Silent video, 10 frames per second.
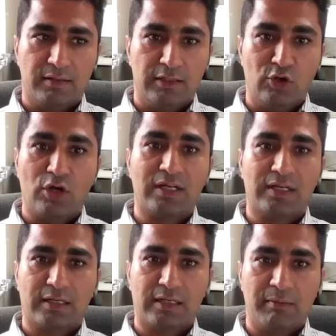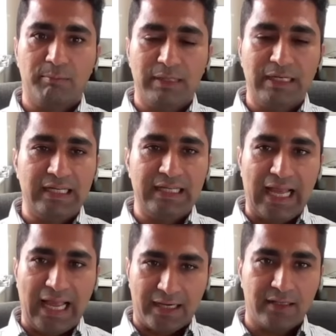not completely
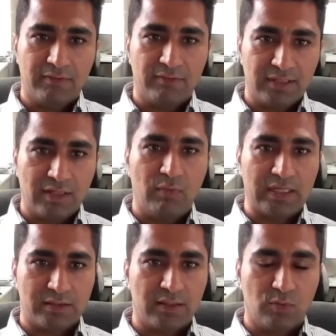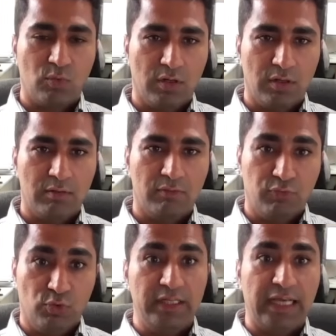active in the Western world,
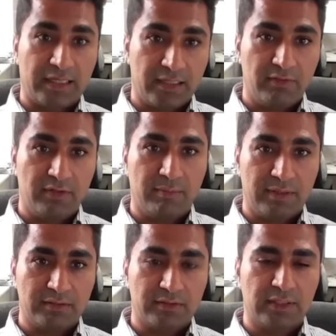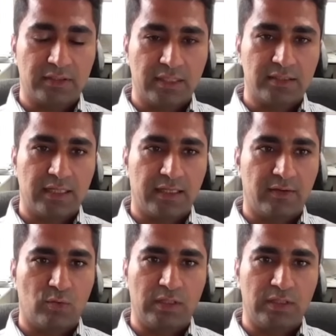fully active in the sense, like, you
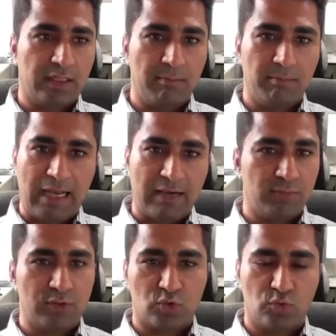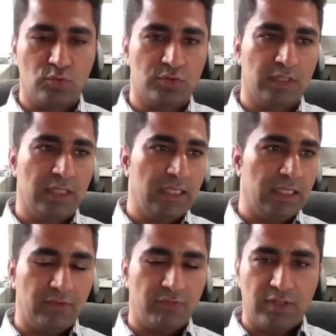know, when they come back from the schools,
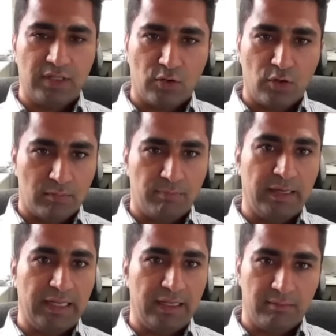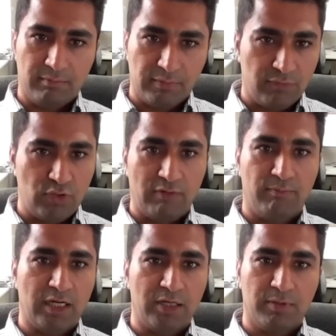if they are not playing, if you have
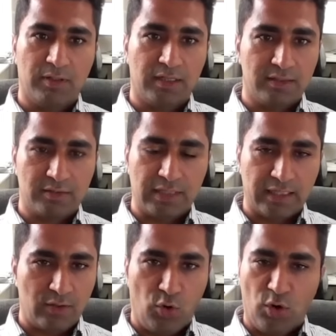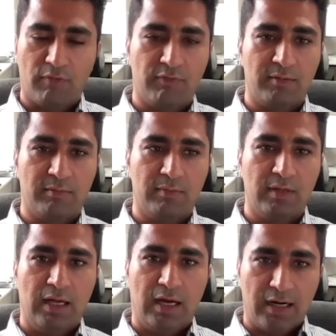multiple kids, like all of them
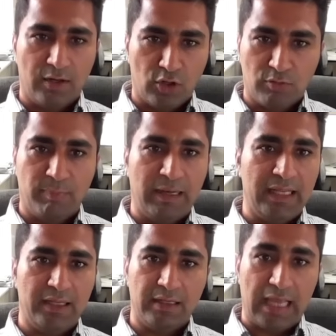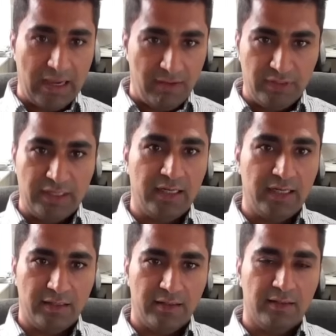are not playing every day,